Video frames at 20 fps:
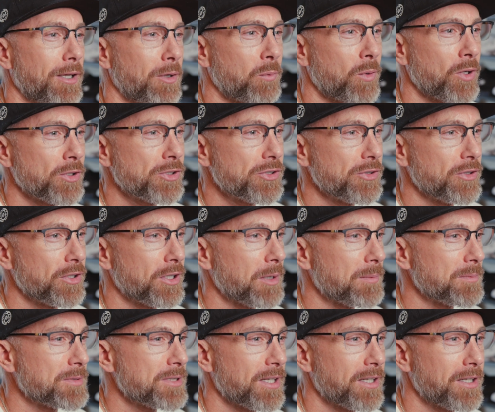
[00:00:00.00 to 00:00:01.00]
I want you to
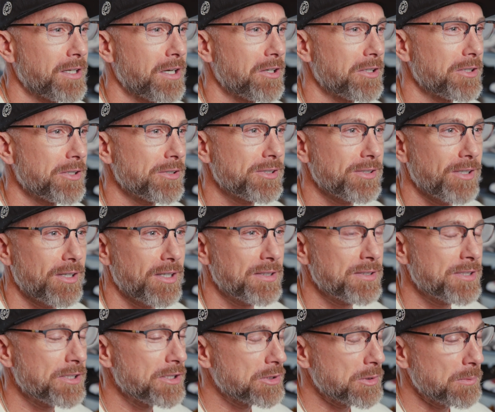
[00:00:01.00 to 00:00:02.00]
come take care of your
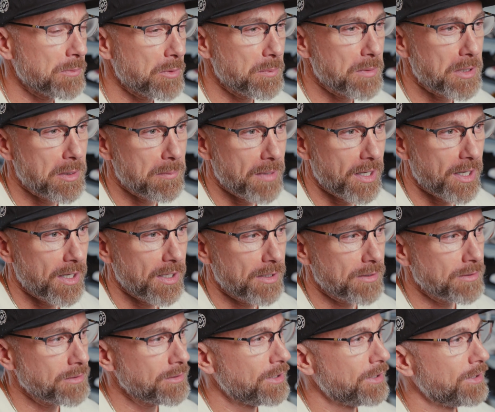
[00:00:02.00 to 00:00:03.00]
son, teach him to be a
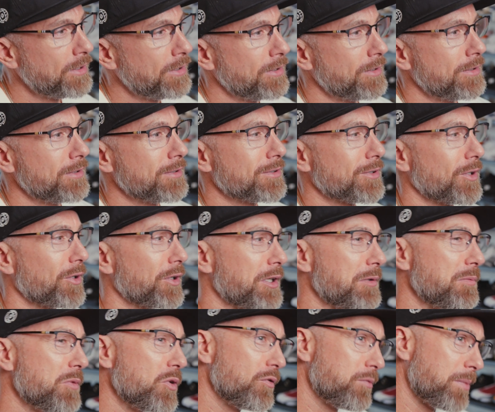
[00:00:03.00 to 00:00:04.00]
man. So
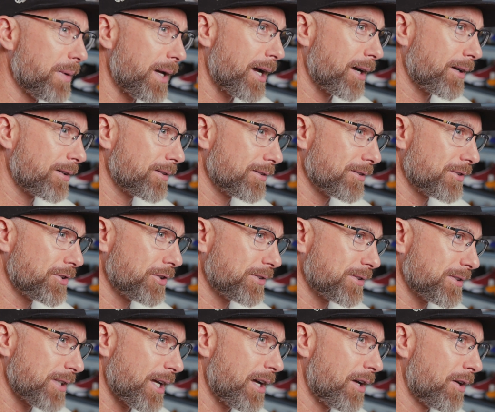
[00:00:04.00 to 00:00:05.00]
he moved back to
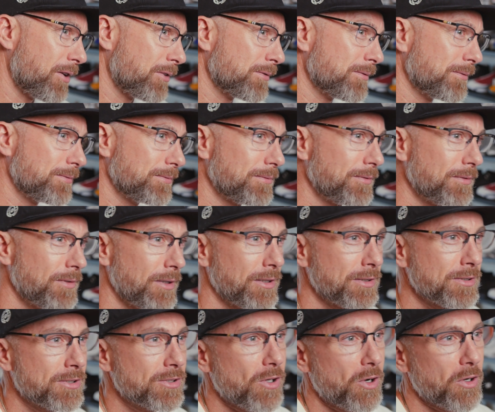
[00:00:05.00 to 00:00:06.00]
town
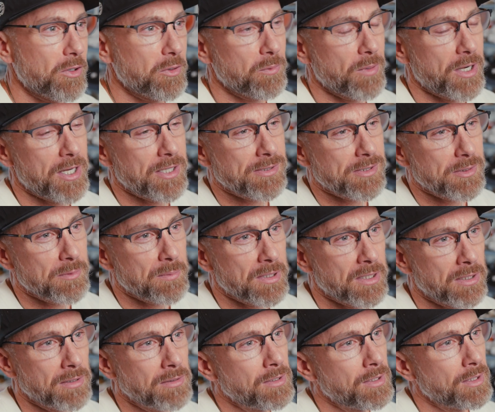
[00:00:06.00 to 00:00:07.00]
and started raising
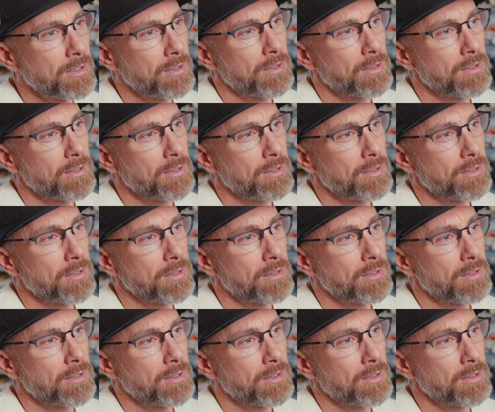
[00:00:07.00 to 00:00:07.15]
me.